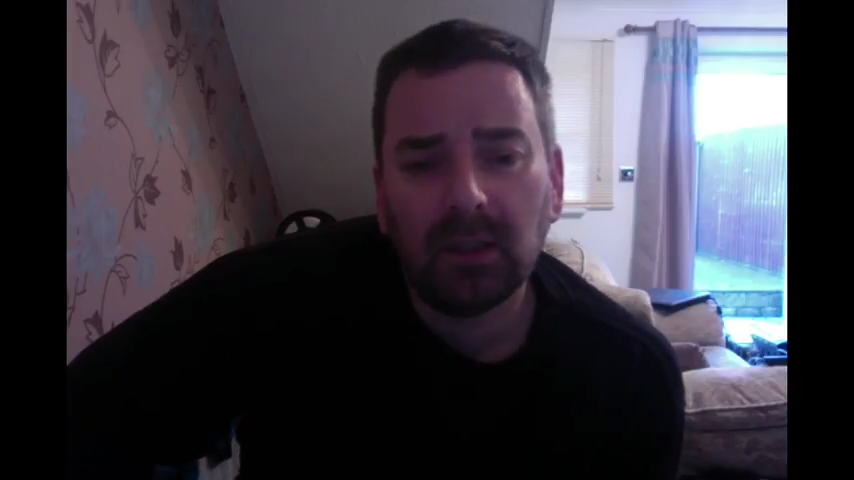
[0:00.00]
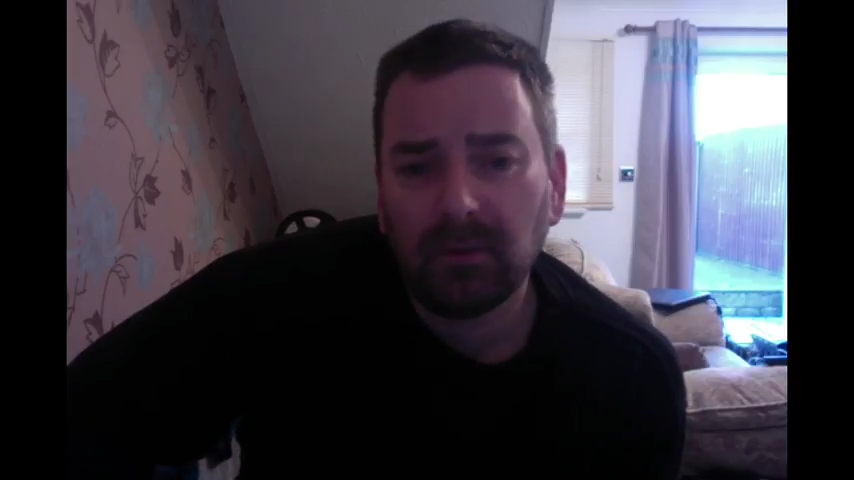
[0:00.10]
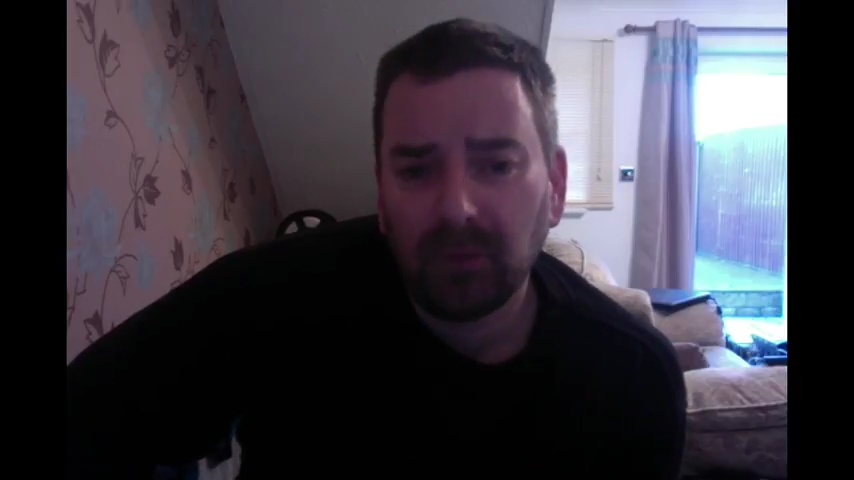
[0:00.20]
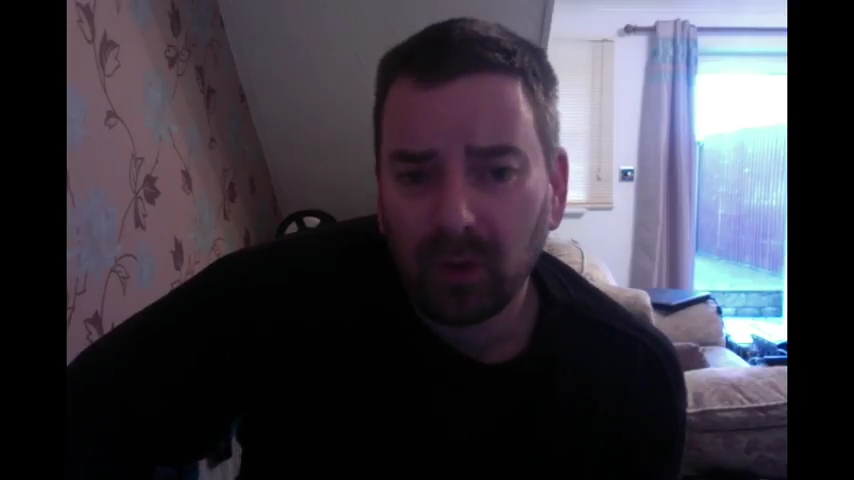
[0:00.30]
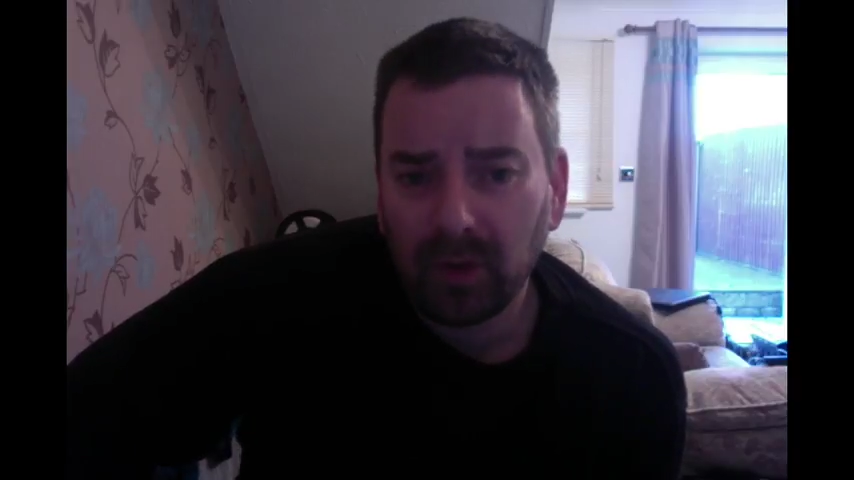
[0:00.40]

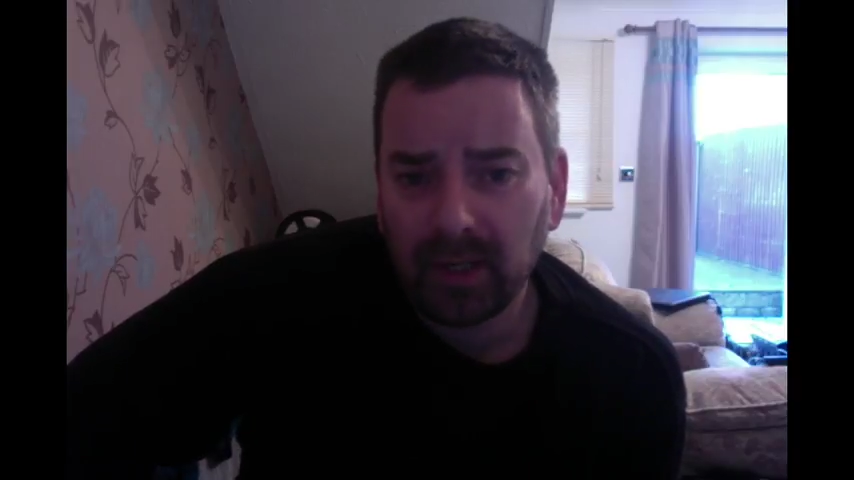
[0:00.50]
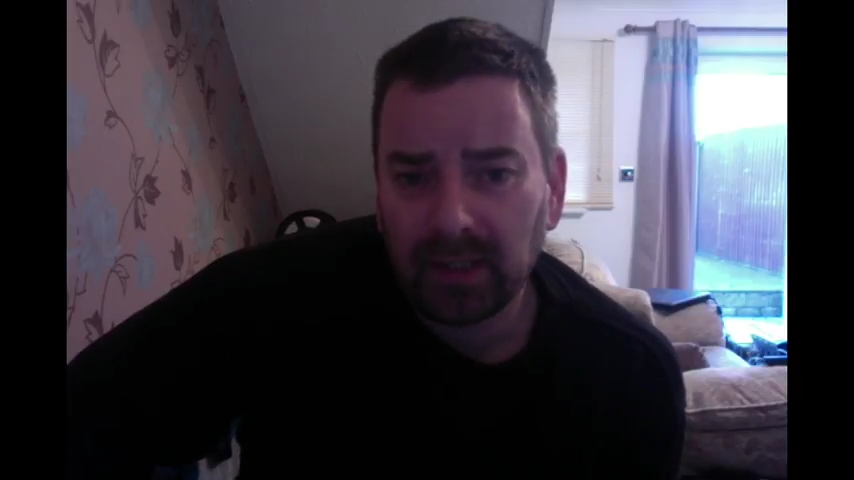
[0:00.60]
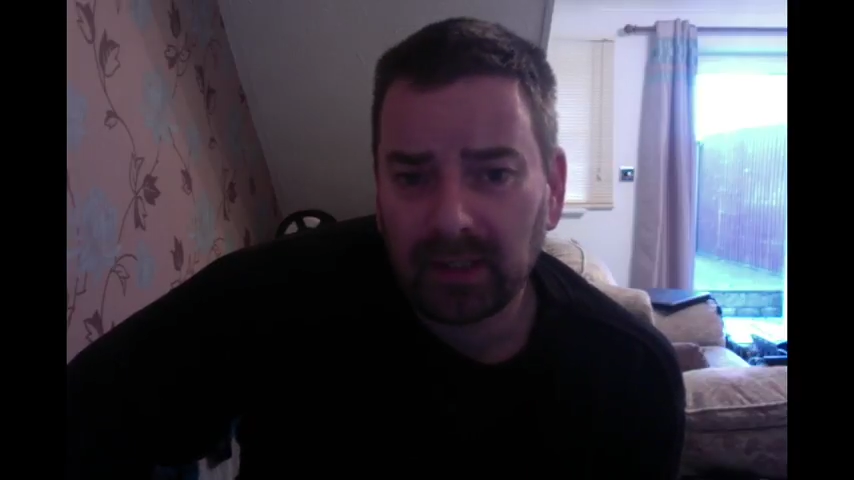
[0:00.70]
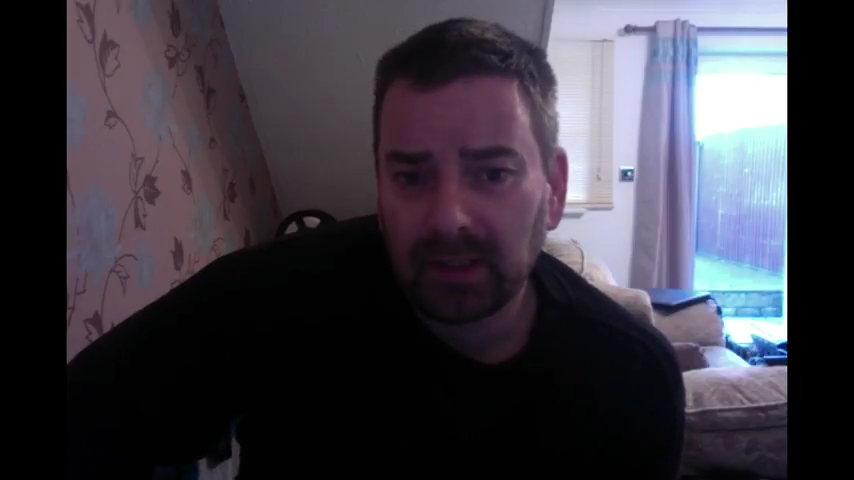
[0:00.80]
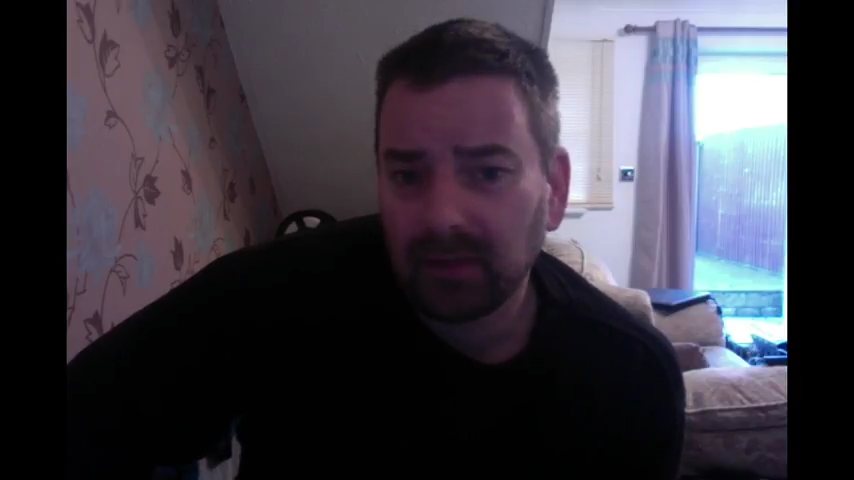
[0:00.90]

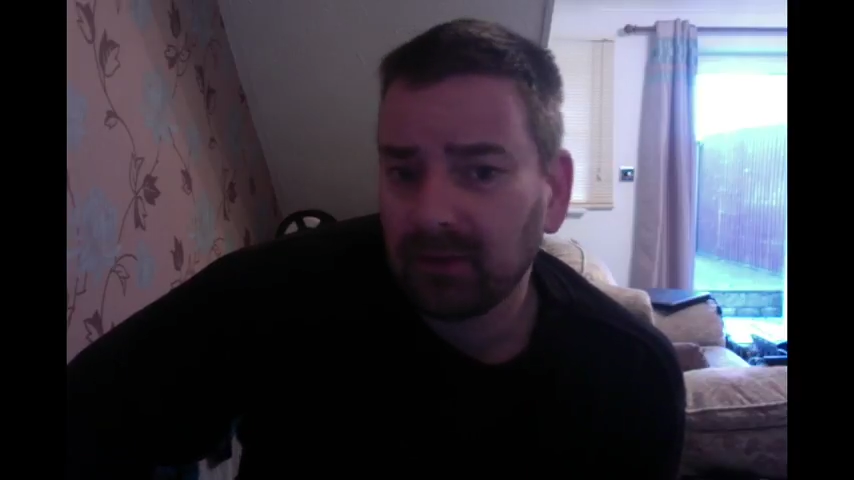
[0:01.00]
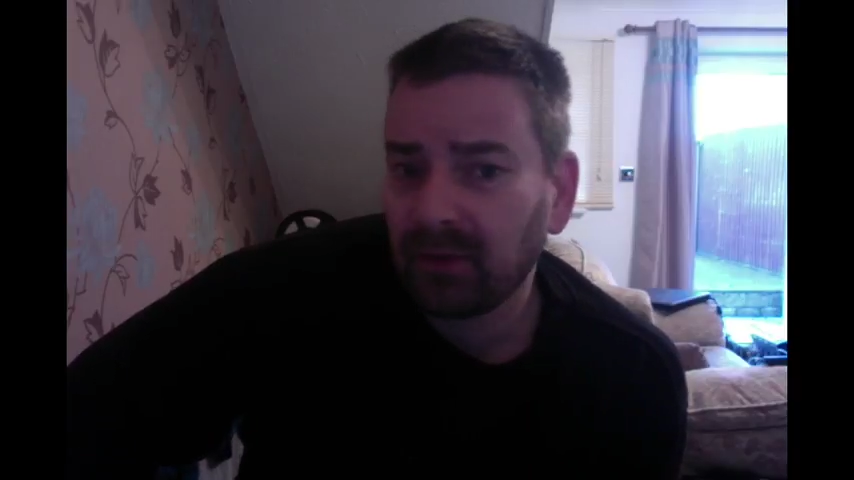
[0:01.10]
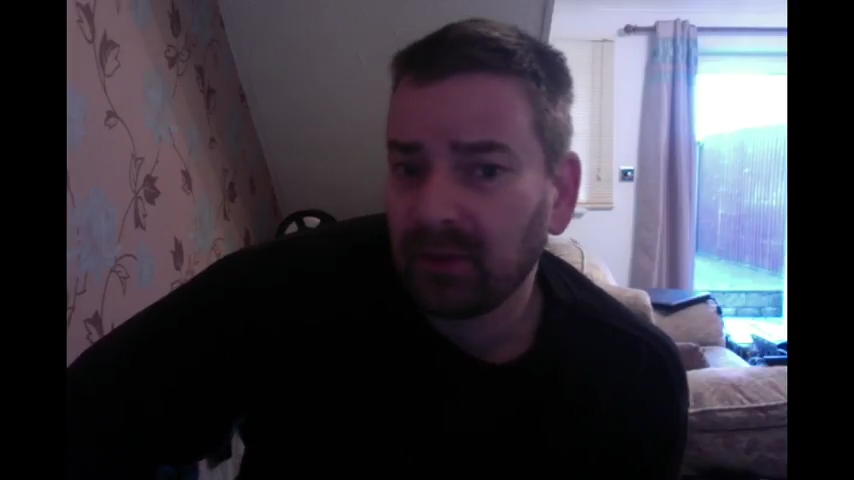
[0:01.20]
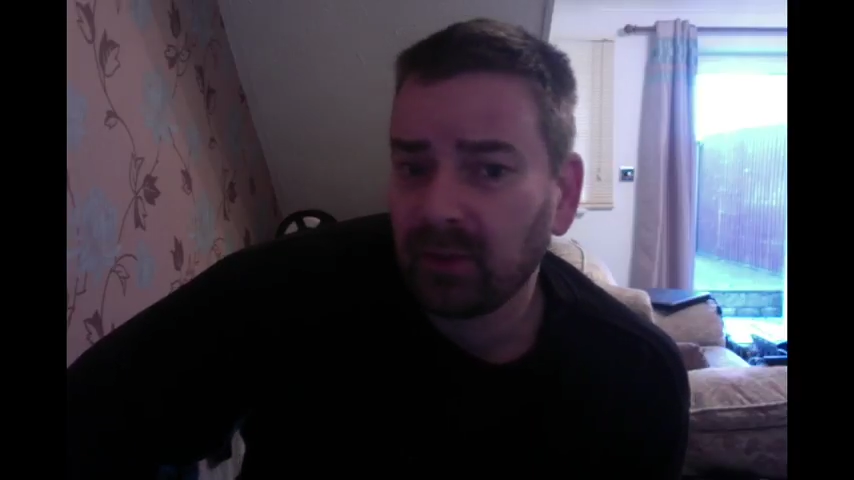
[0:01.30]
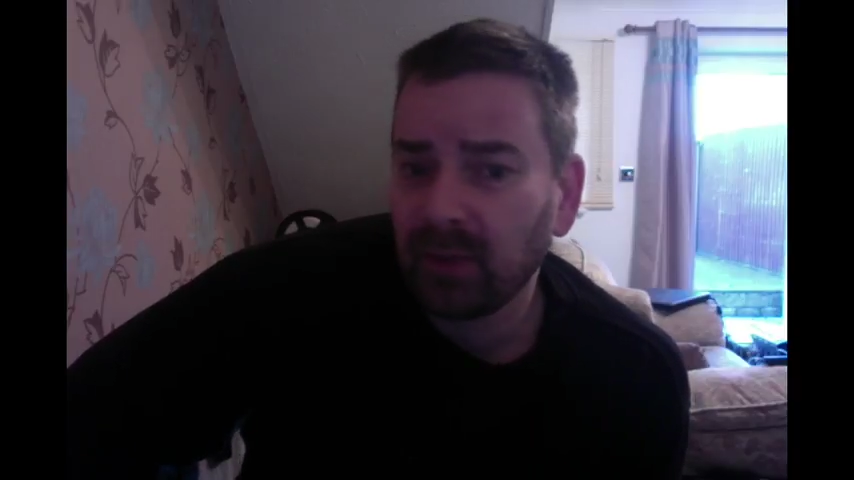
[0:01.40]
480,
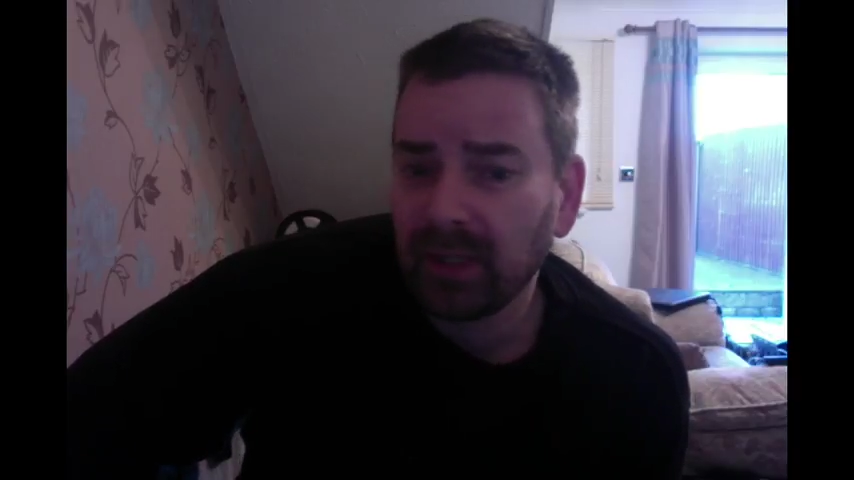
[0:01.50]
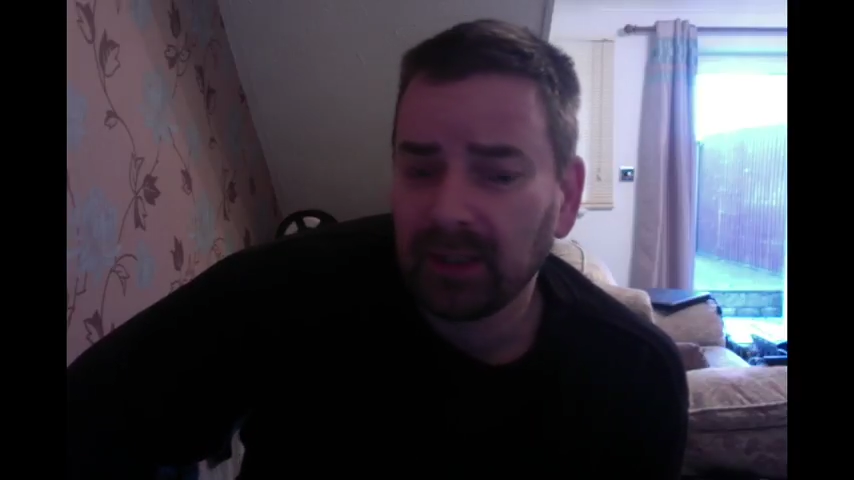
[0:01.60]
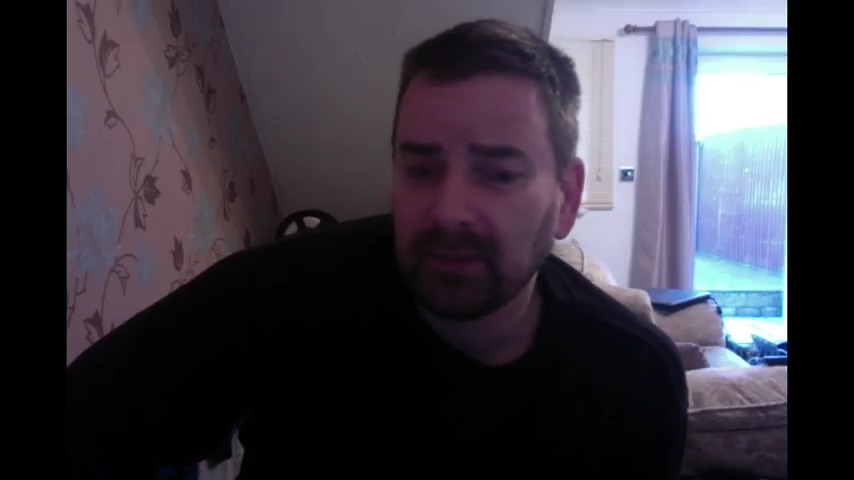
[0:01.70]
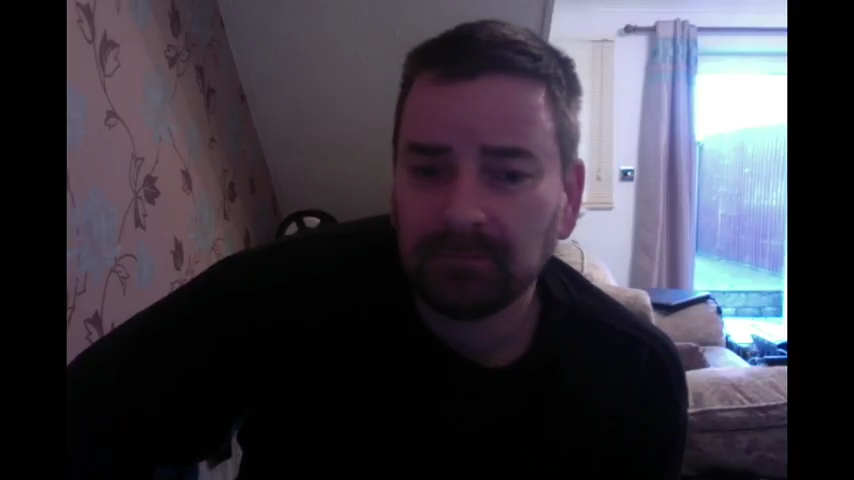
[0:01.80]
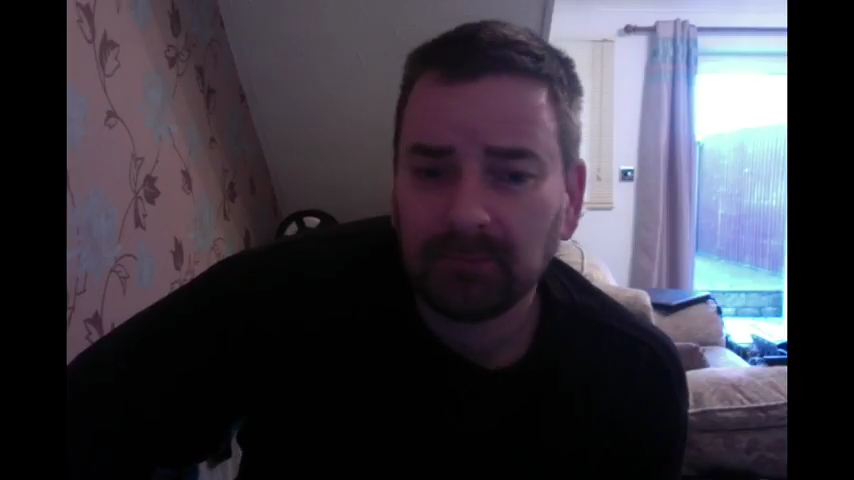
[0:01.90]
320,